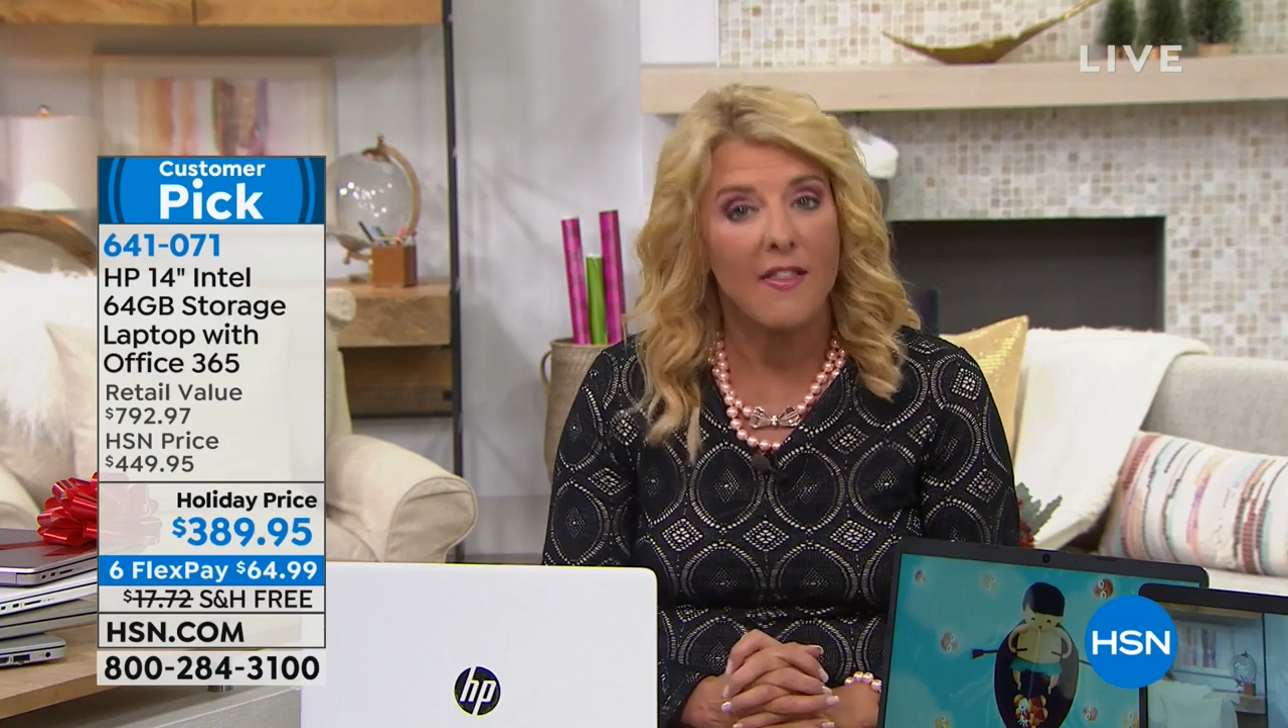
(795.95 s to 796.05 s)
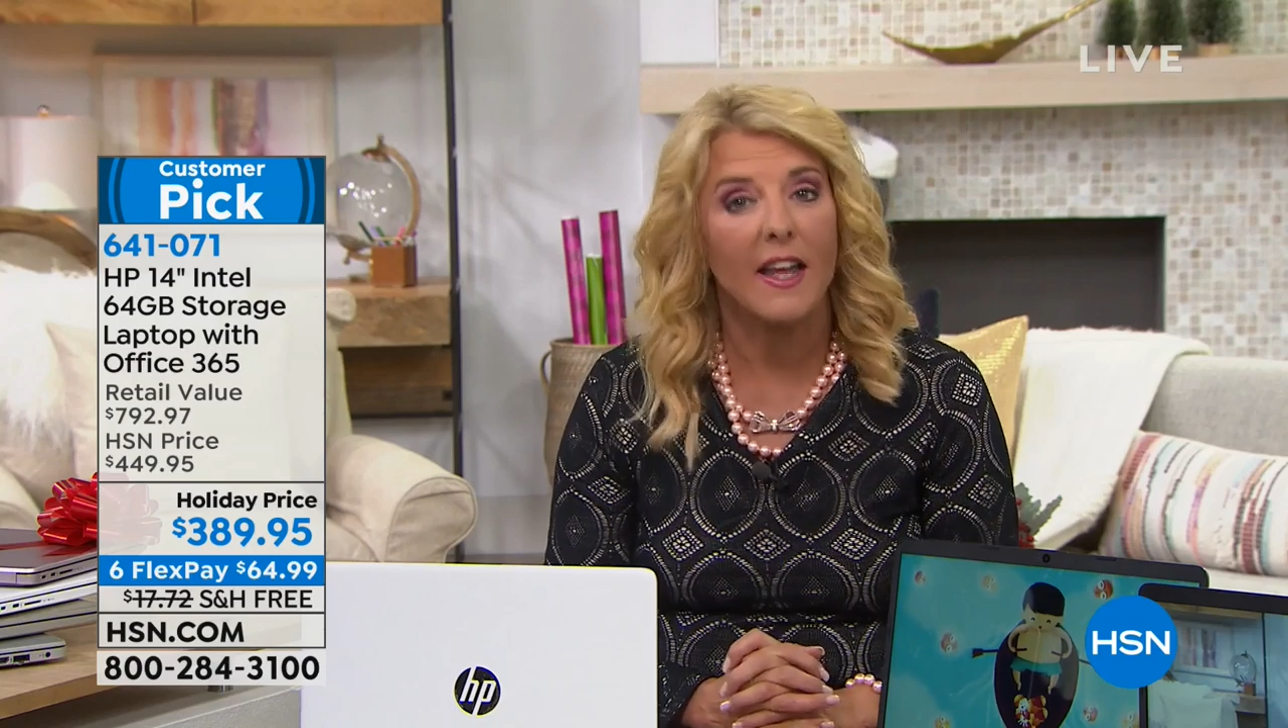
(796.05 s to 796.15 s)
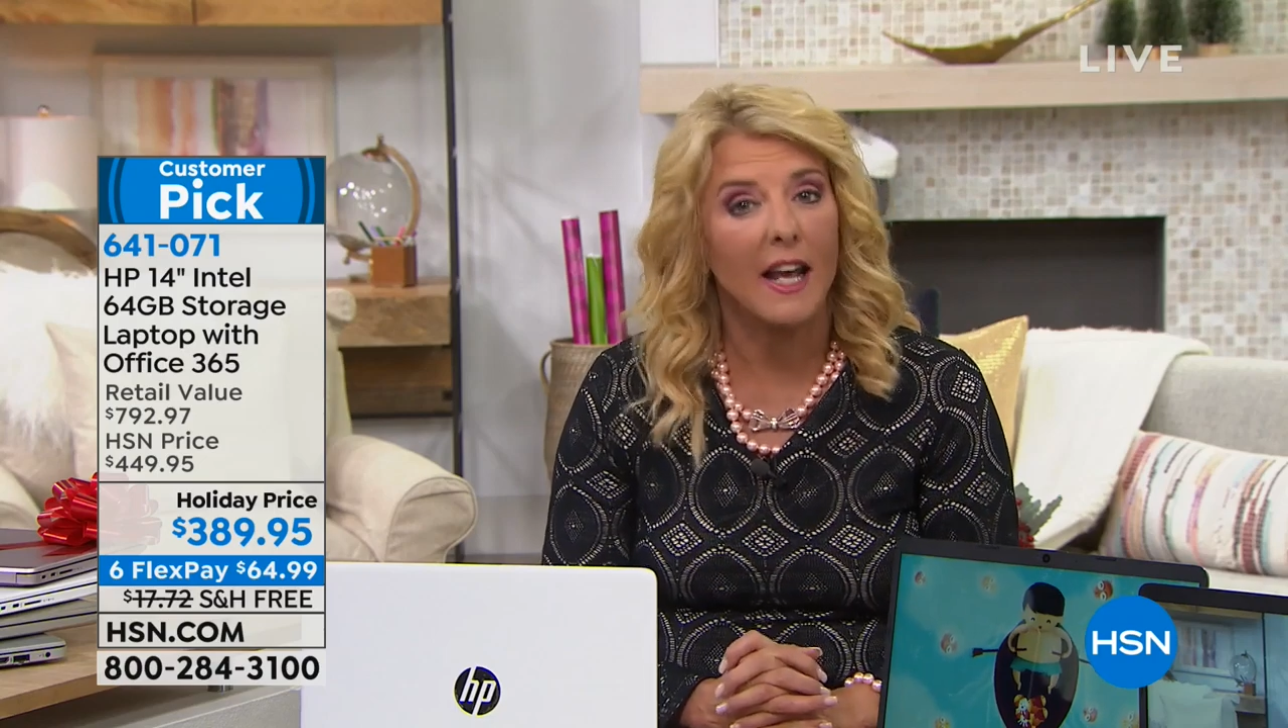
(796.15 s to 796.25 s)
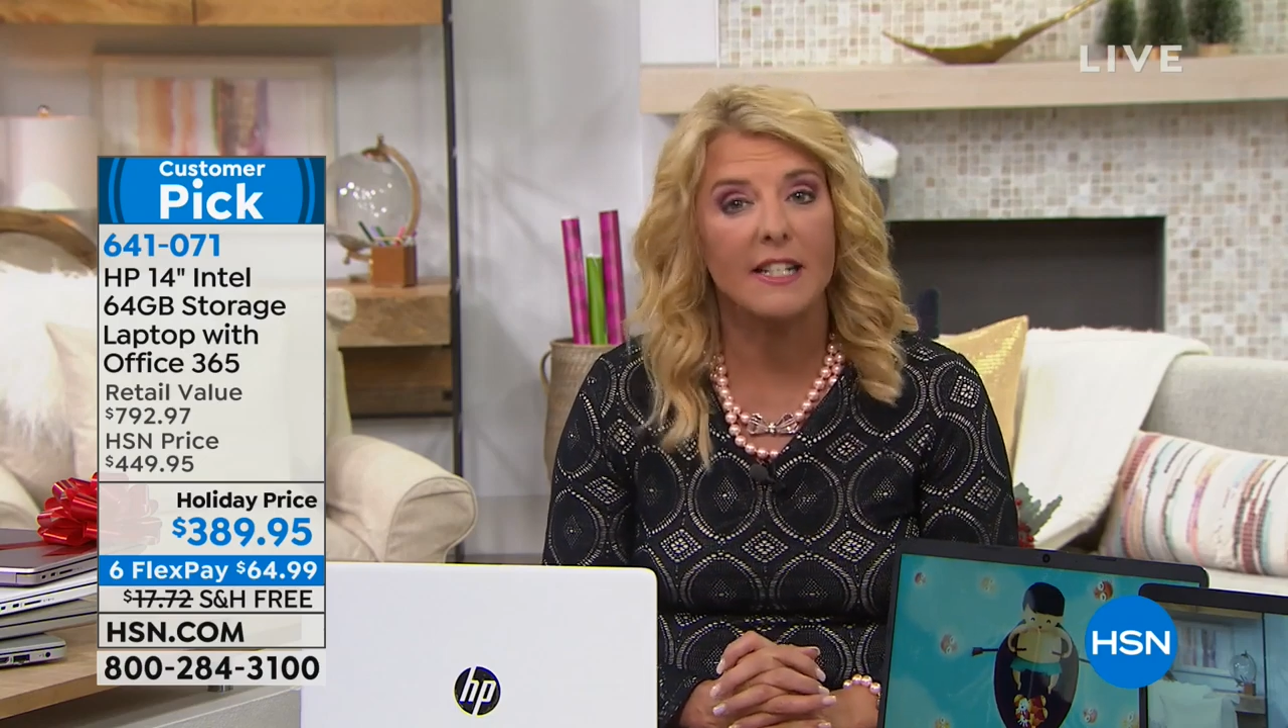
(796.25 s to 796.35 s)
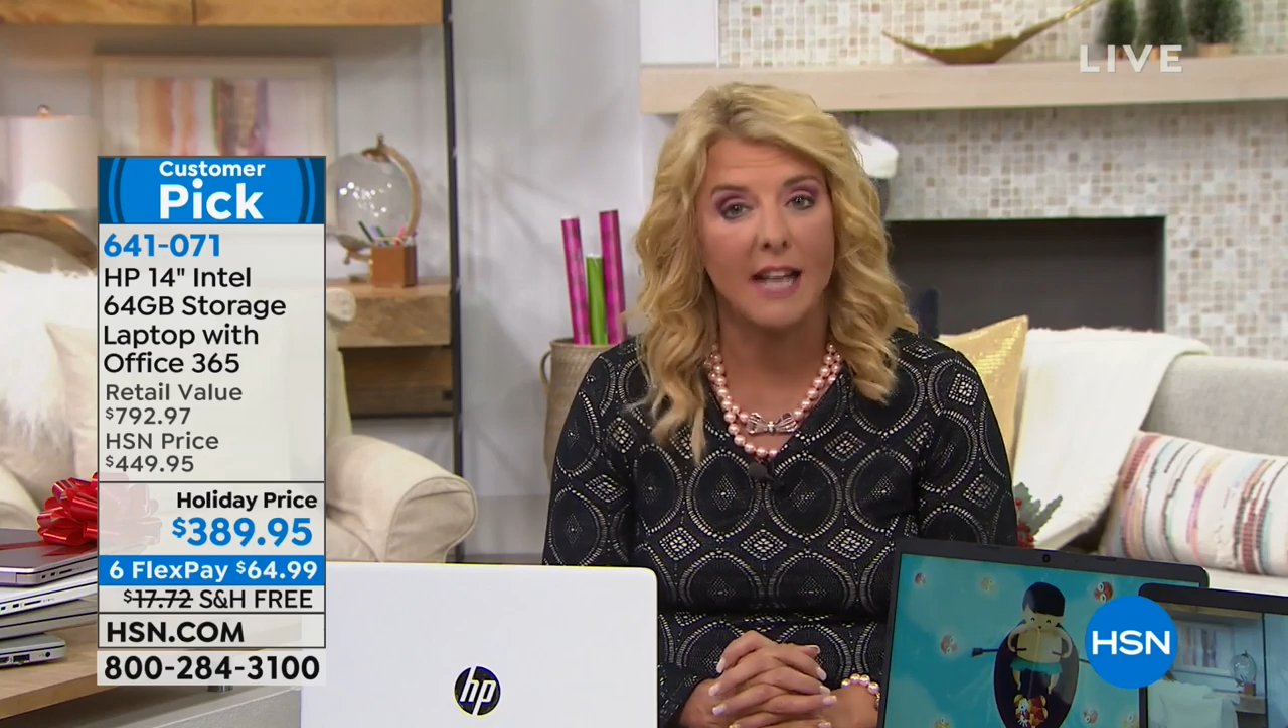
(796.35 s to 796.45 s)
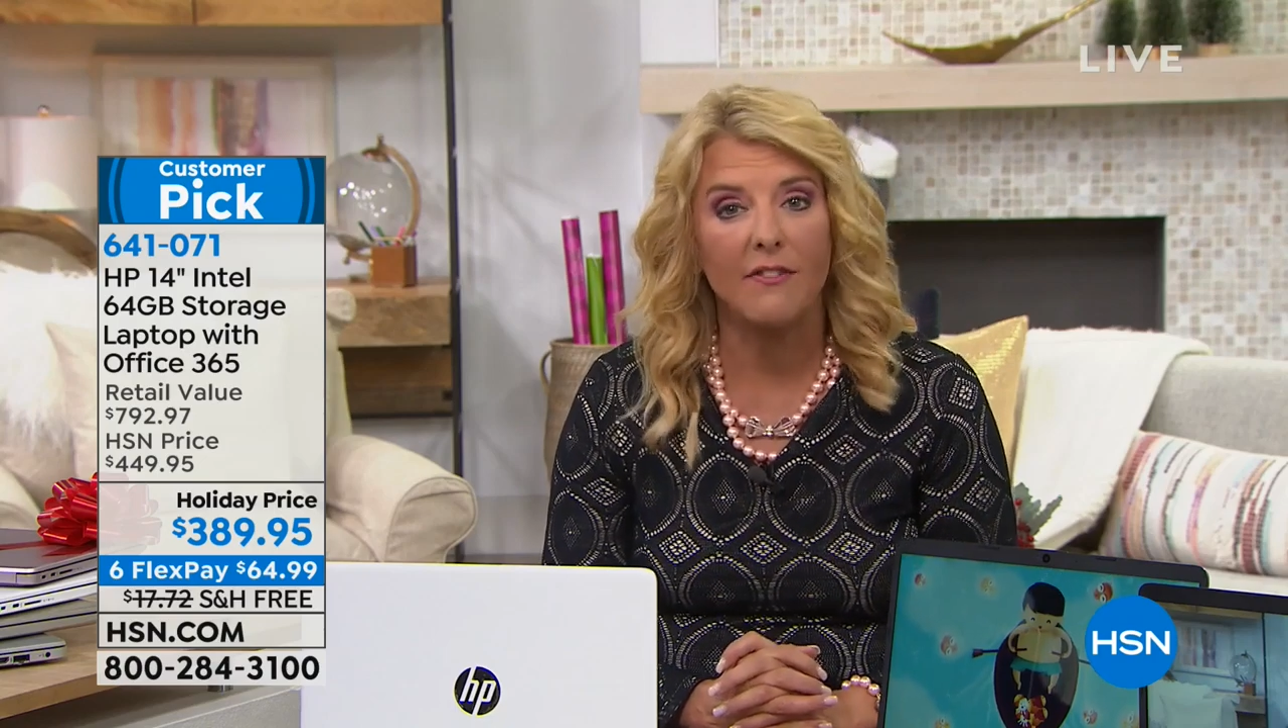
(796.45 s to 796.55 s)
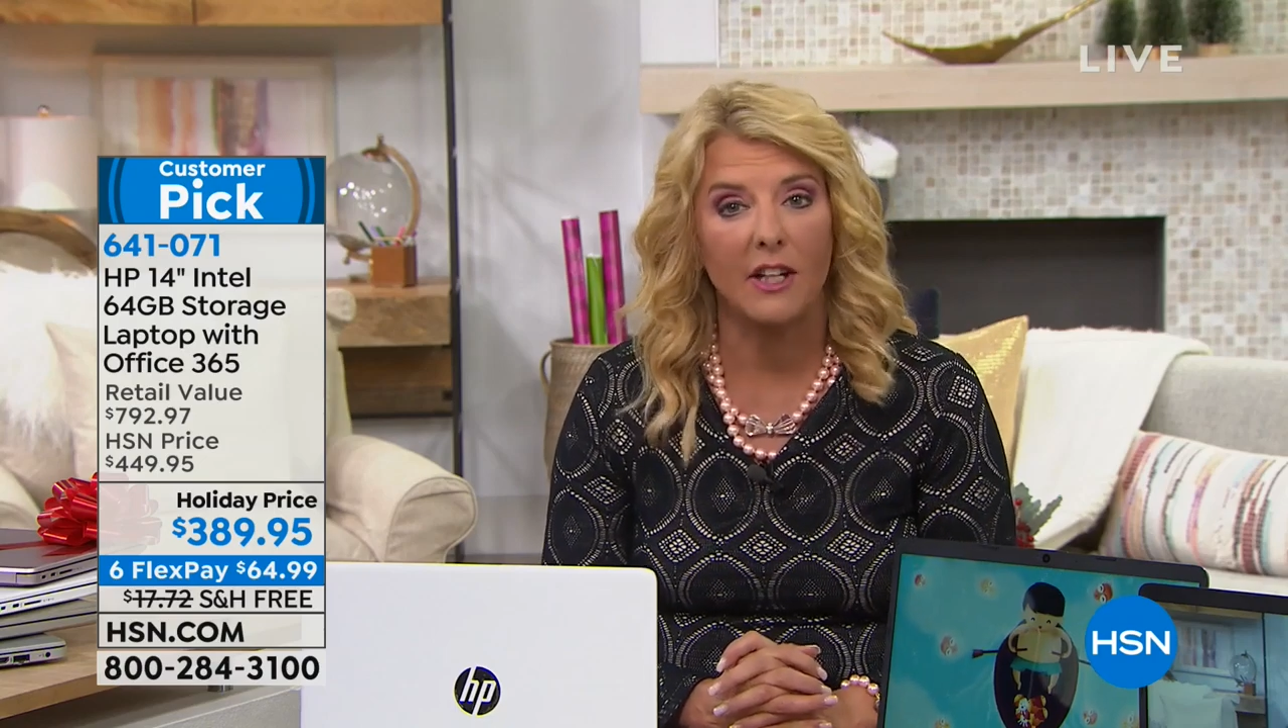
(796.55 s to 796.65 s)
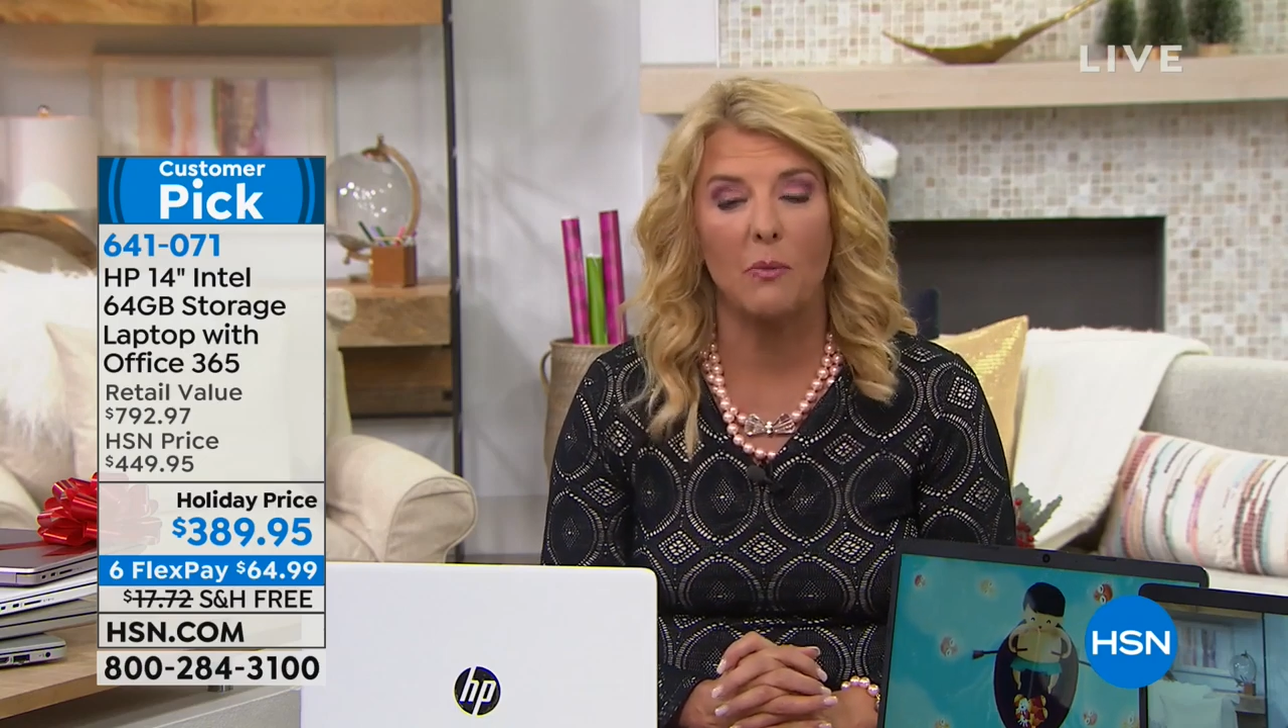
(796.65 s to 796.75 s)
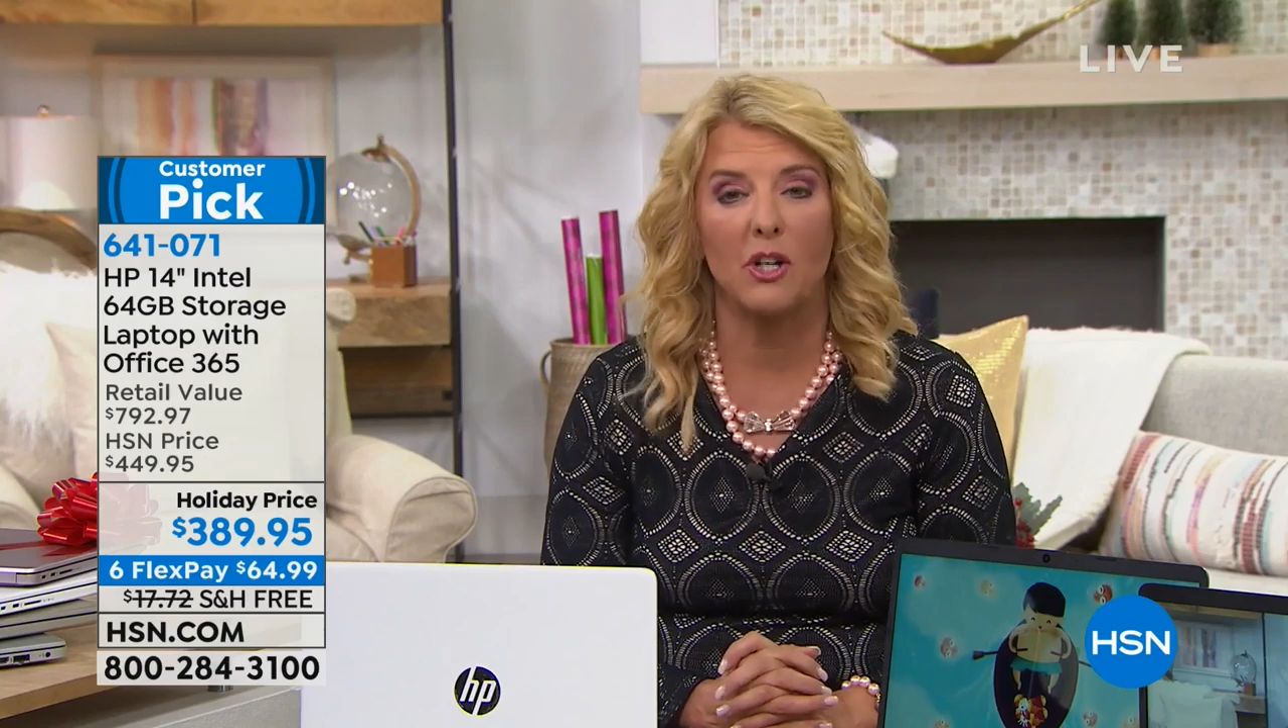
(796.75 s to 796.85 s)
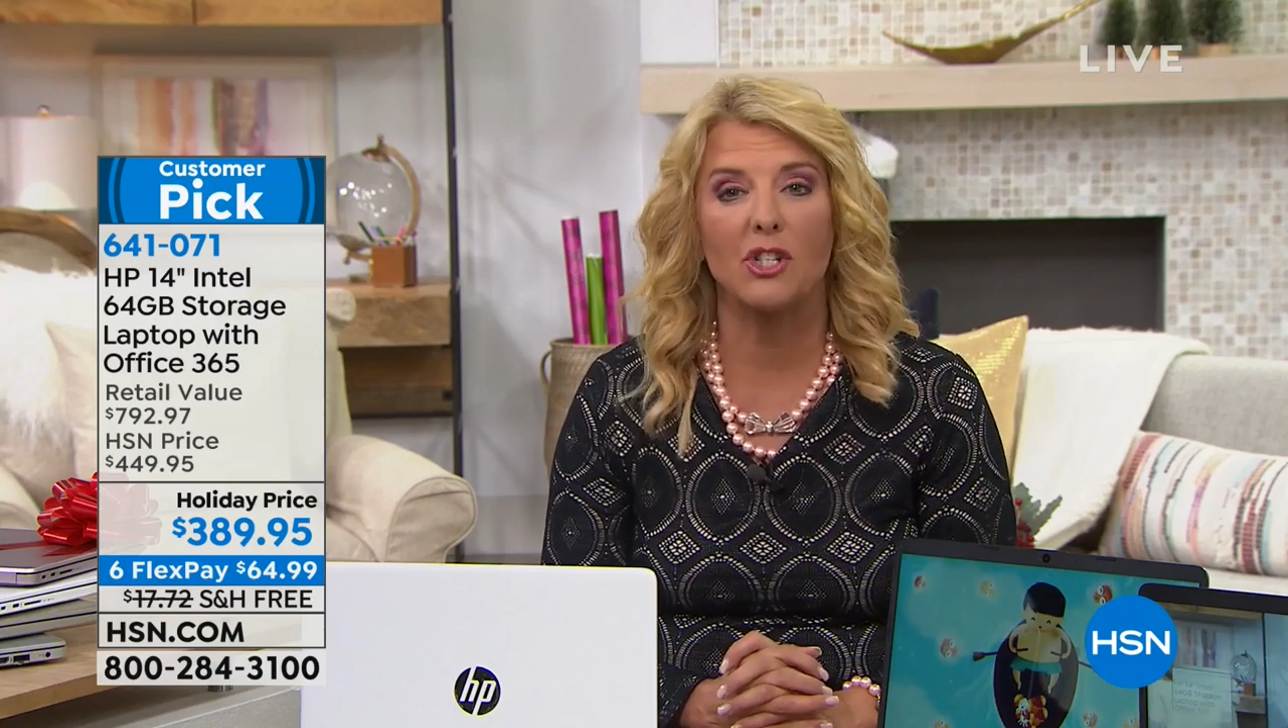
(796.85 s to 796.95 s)
then I
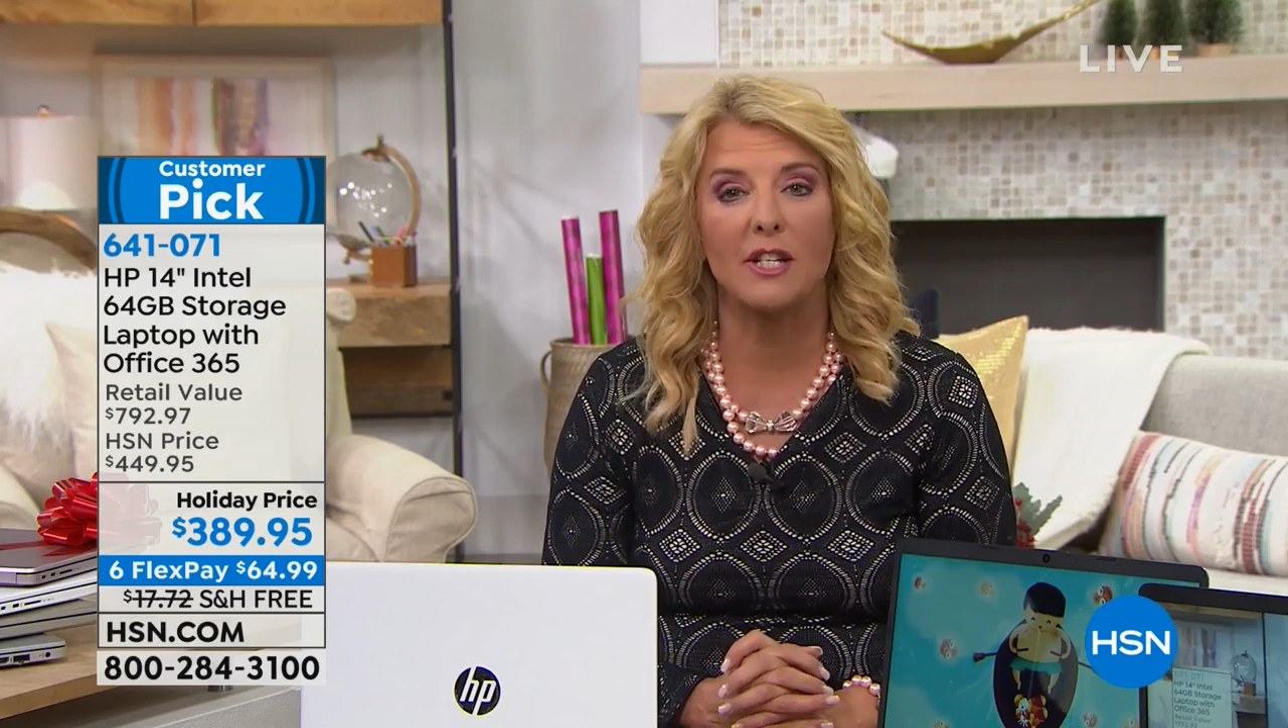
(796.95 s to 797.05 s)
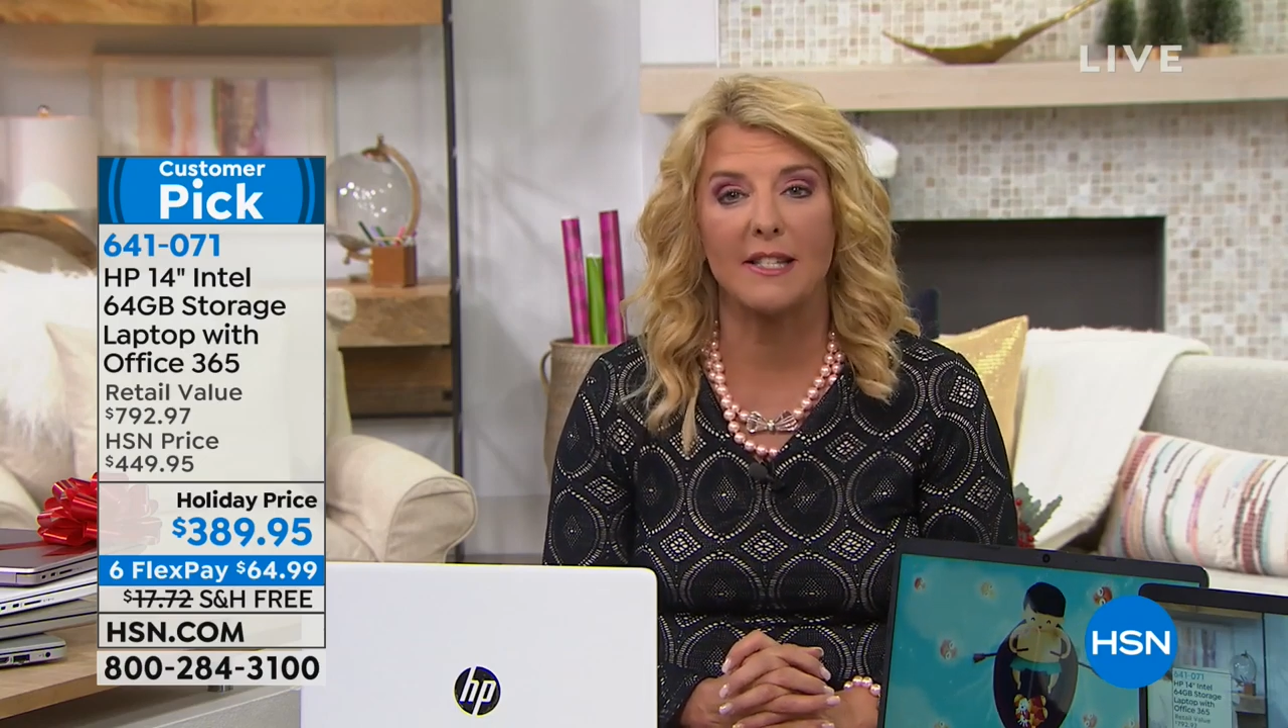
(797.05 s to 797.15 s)
definitely want